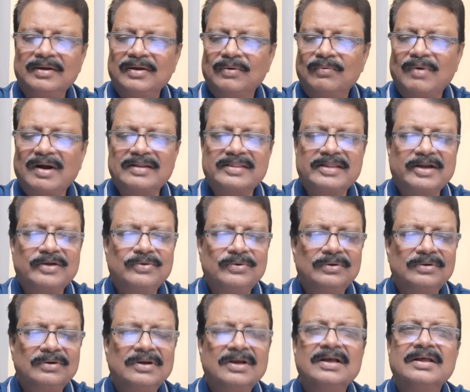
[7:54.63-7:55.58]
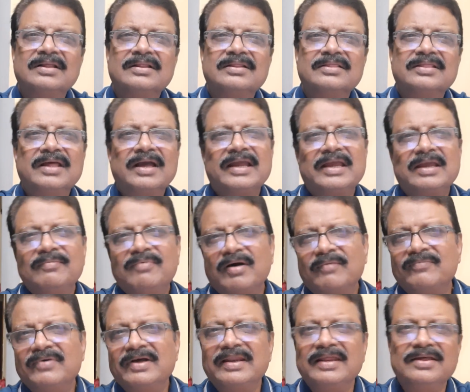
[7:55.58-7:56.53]
What they do? They give
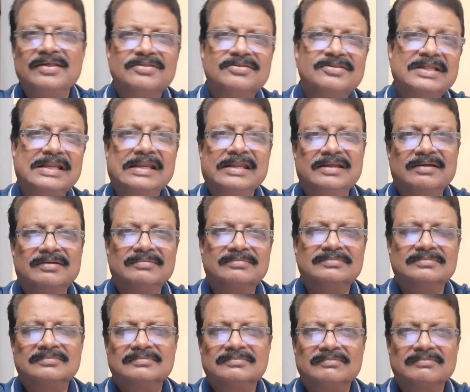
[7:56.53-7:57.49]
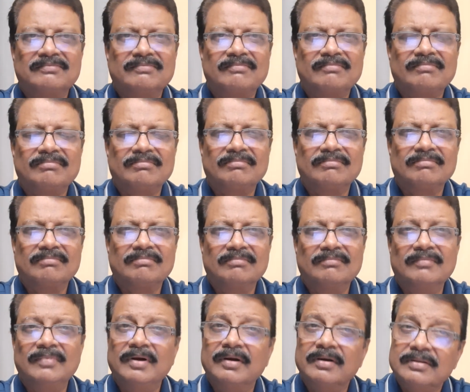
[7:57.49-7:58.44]
up very easily.
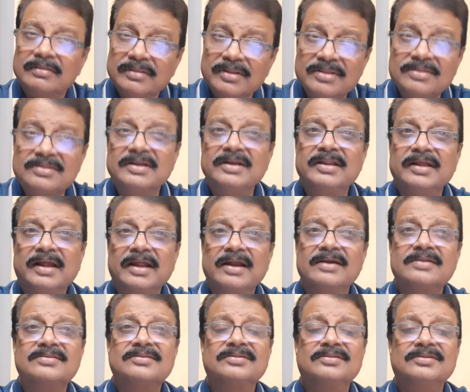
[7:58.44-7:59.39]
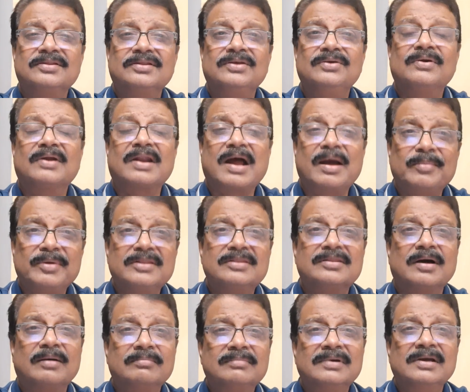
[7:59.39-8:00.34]
This indicates you are having
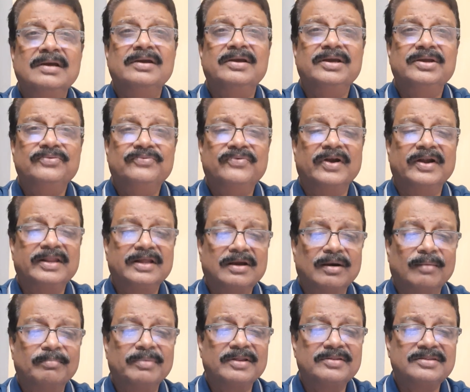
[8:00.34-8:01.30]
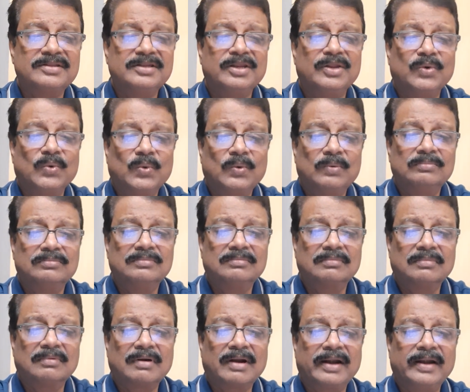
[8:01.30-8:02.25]
some inferiority complex in you,
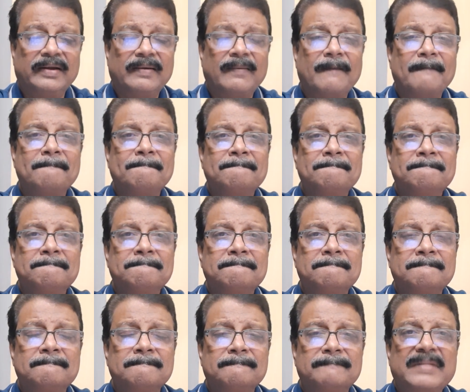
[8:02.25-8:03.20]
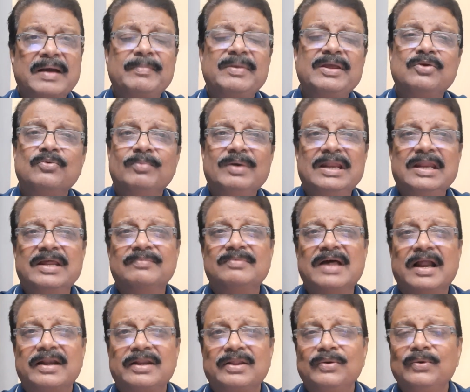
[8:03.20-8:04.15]
right? Maybe you believe
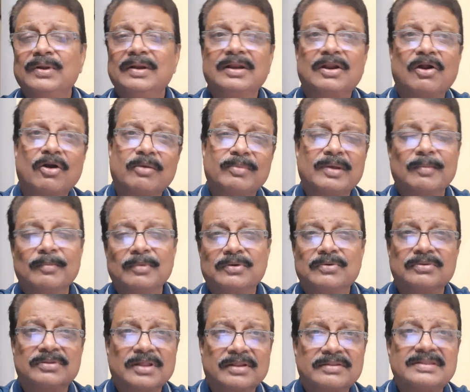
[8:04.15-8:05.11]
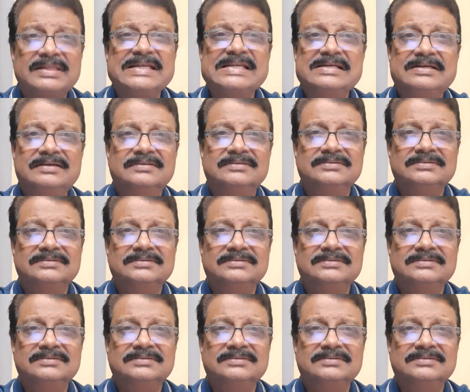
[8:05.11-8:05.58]
that you will not be able to succeed.